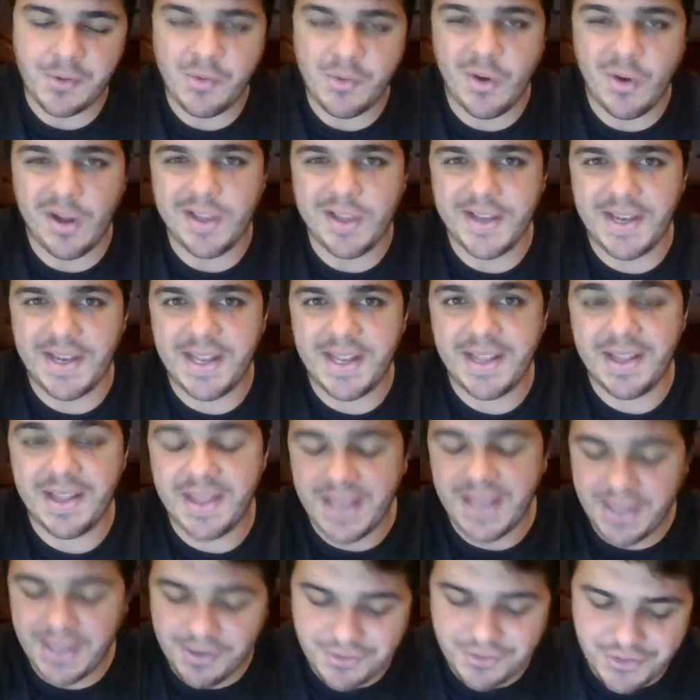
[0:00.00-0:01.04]
better in
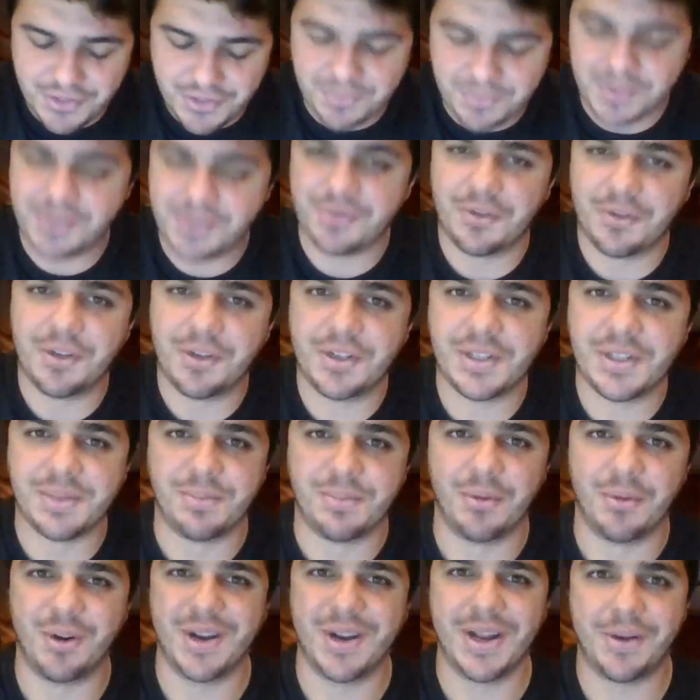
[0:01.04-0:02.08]
quality. Thank you so much for your
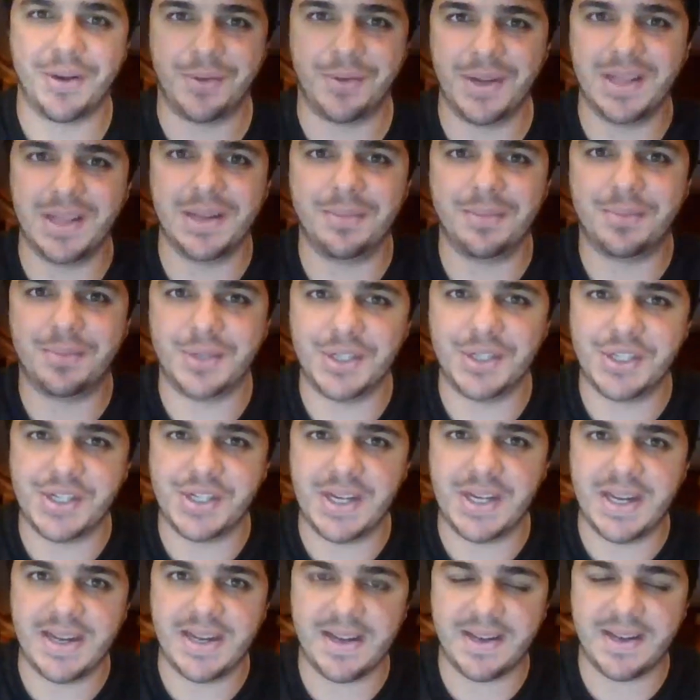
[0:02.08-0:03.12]
support. I really
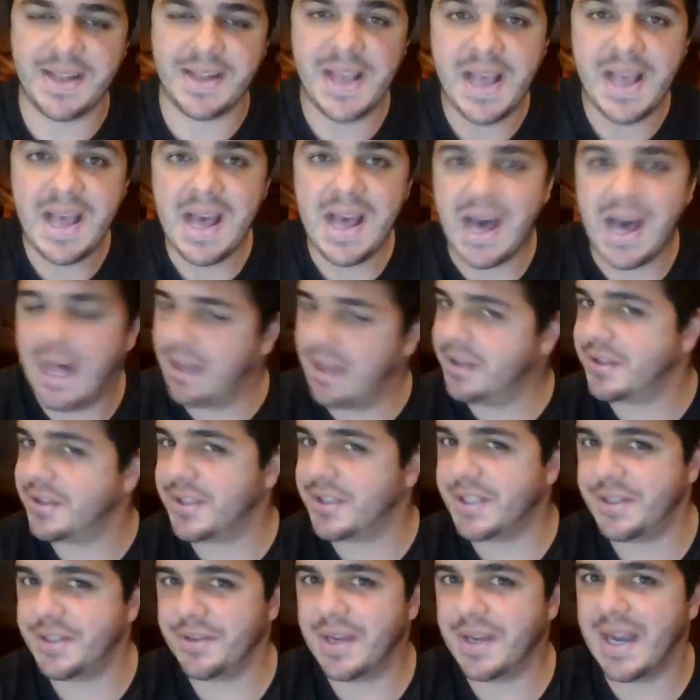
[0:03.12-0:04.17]
appreciate it. I'll
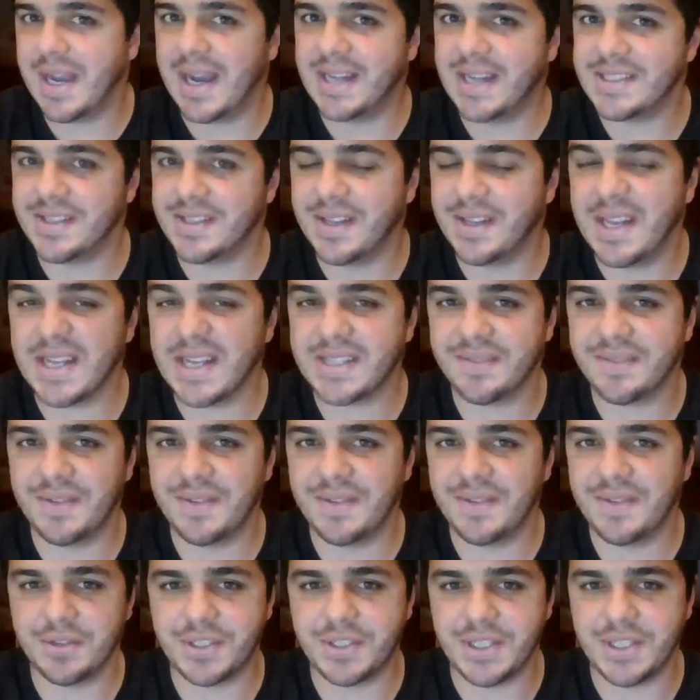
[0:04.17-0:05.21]
see you guys in the next
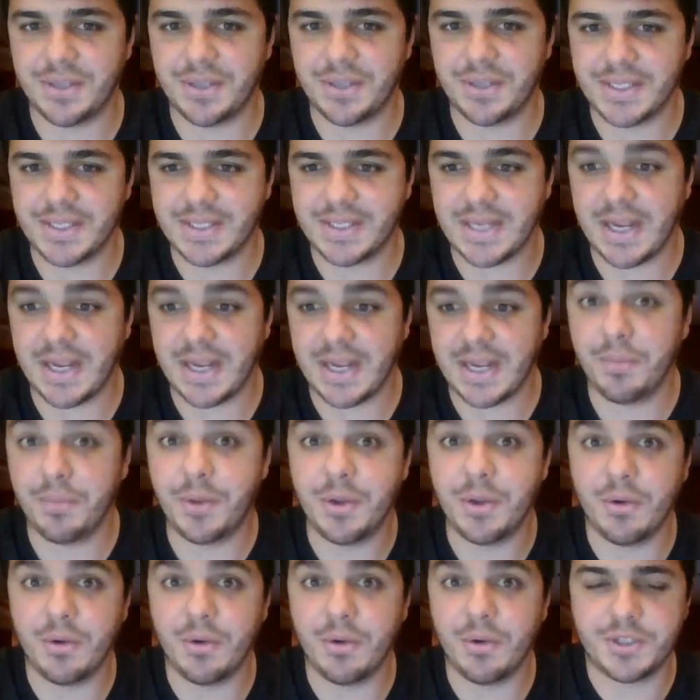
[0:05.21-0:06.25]
video series. I
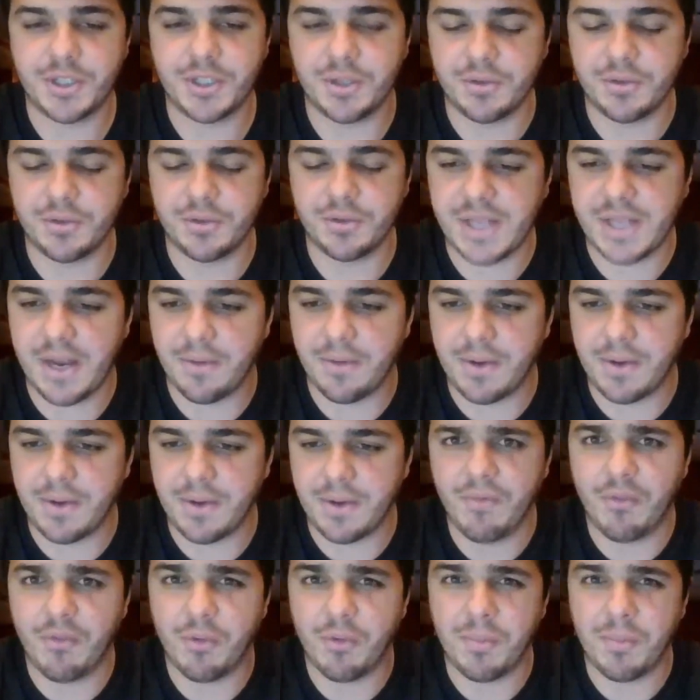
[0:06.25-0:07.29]
hope you also stay
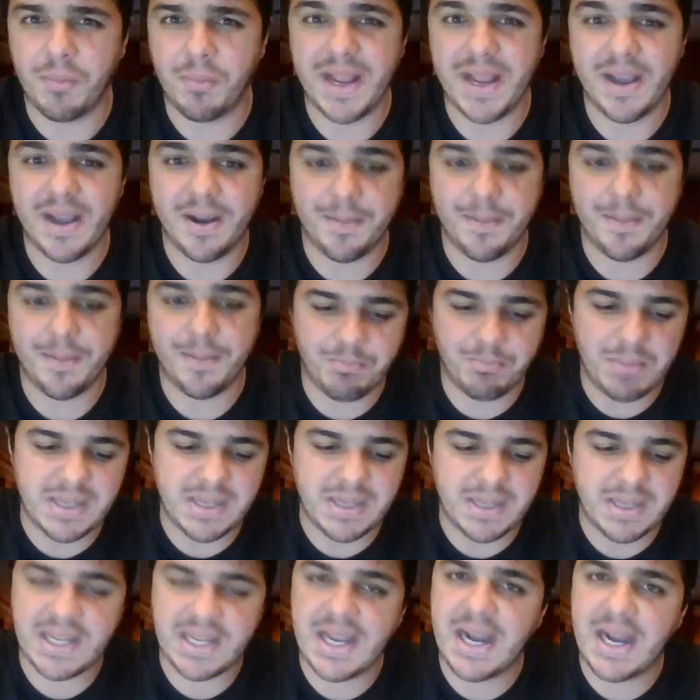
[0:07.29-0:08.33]
around for my
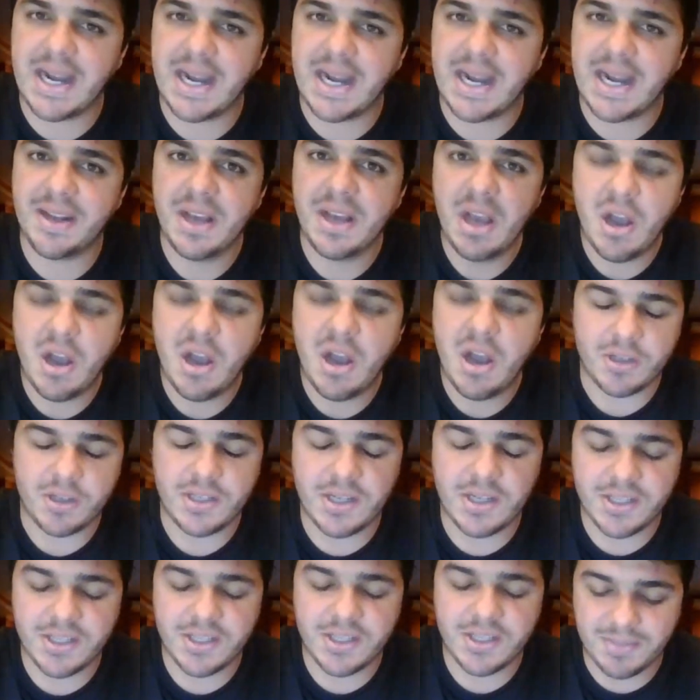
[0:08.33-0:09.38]
basic guide
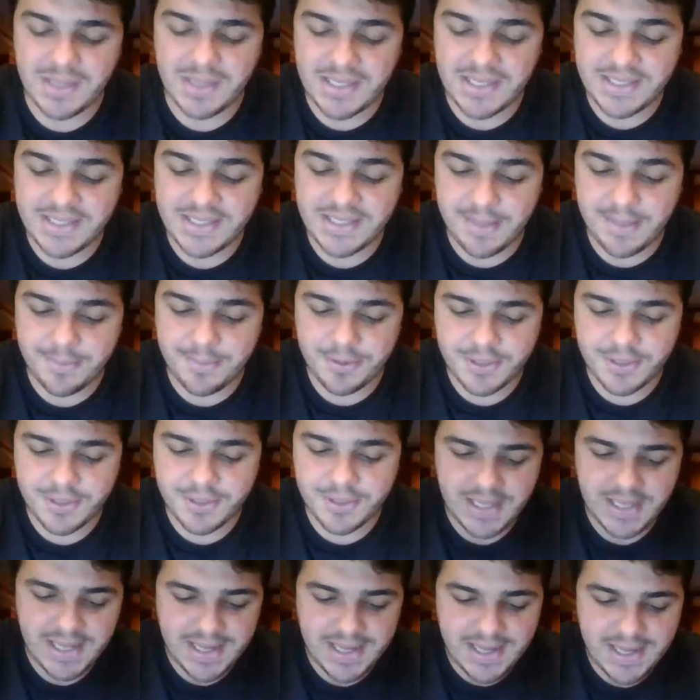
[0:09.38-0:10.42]
on custom
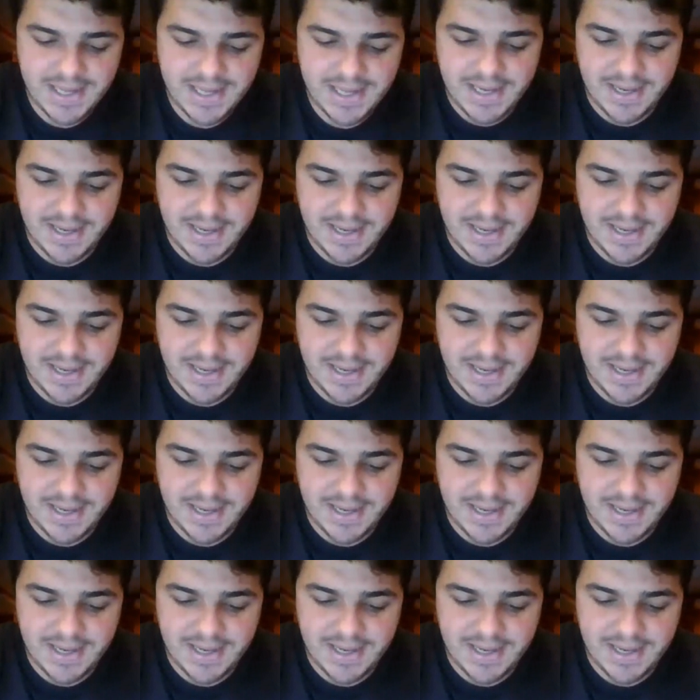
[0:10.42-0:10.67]
lightsabers.